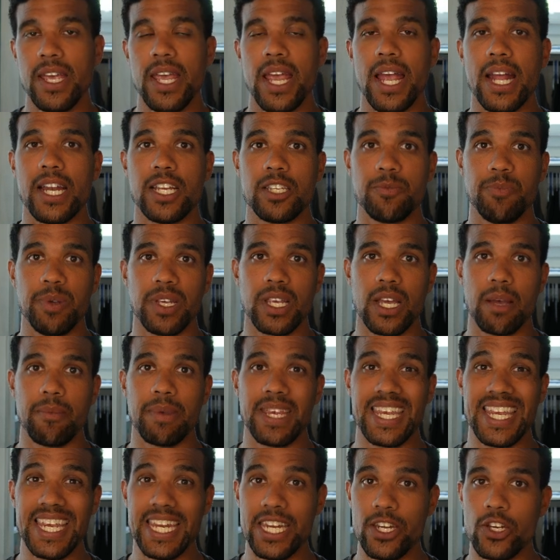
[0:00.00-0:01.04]
and it's
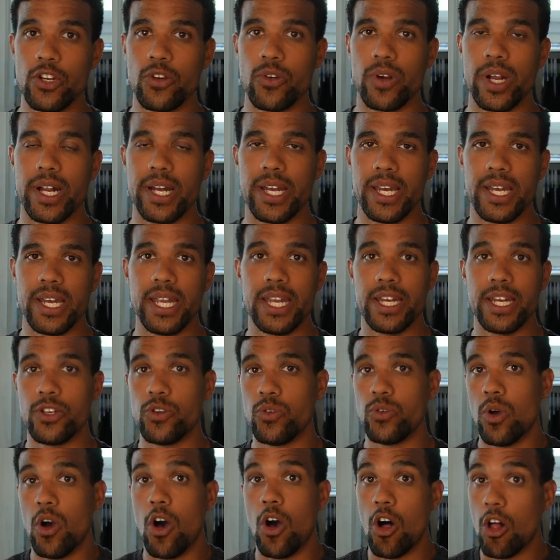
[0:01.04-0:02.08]
becoming integrated
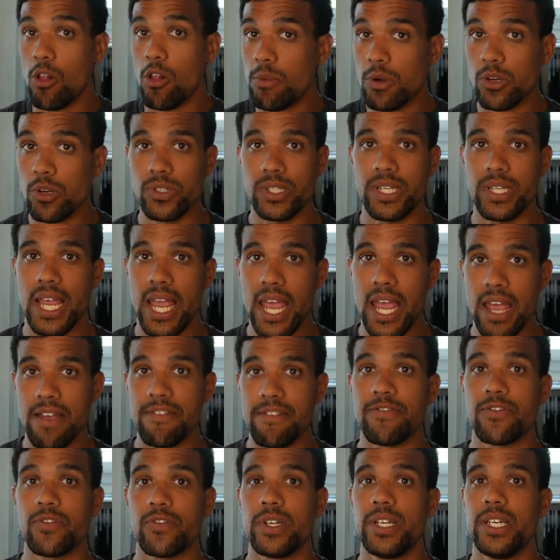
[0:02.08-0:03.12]
into almost
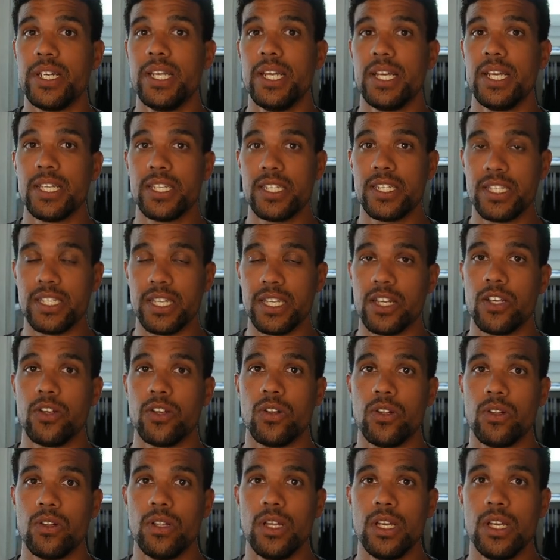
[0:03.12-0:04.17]
every
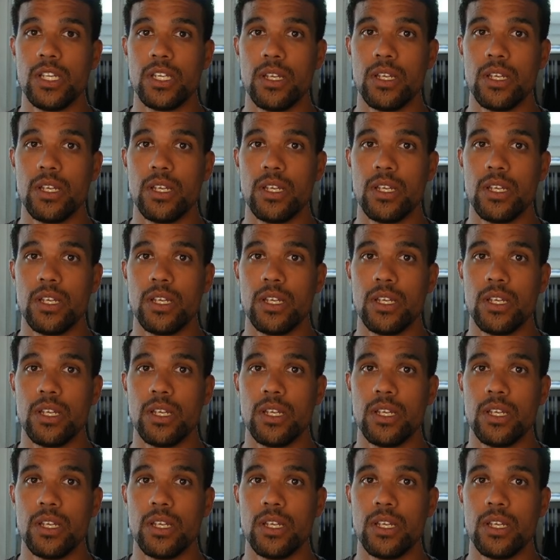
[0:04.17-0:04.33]
single